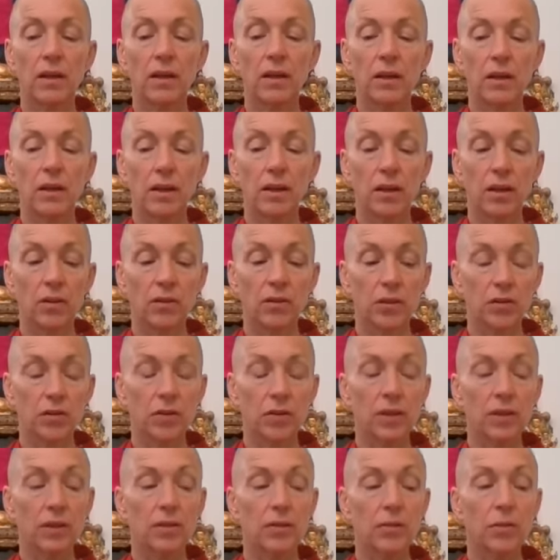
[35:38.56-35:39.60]
And
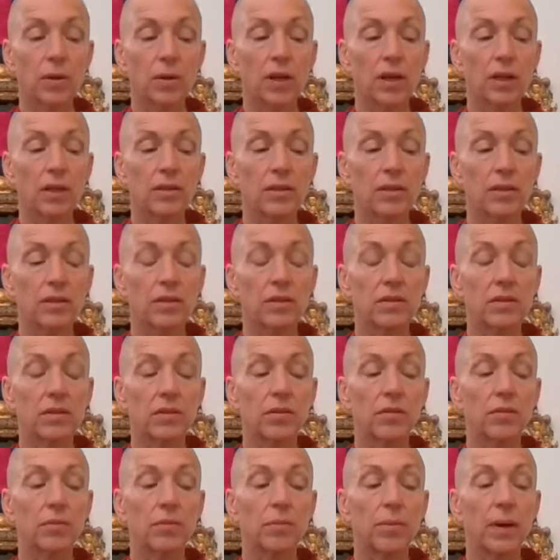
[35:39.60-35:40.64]
cultivate an awareness
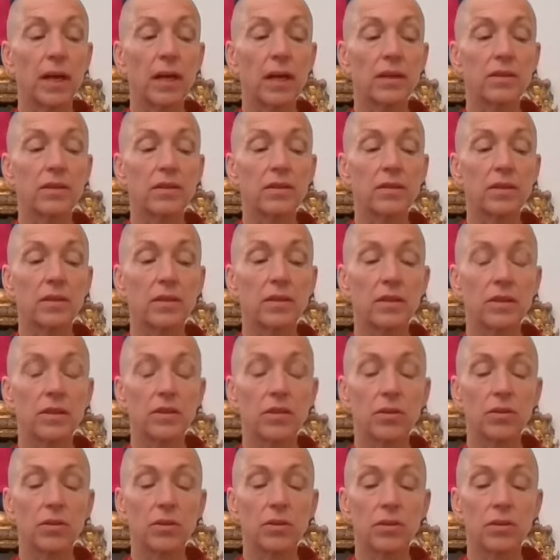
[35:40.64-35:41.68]
of balance in
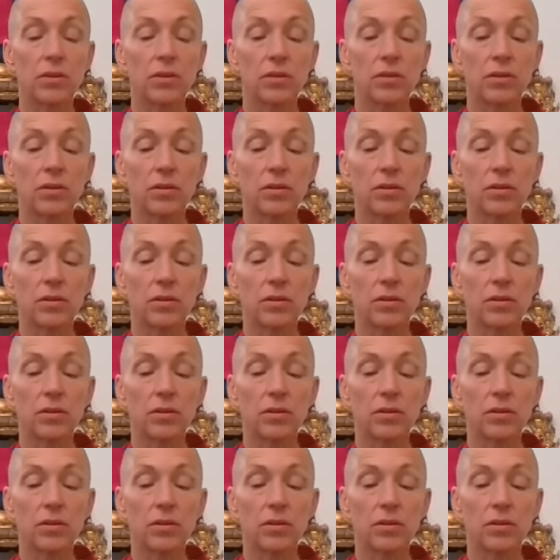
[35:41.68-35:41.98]
your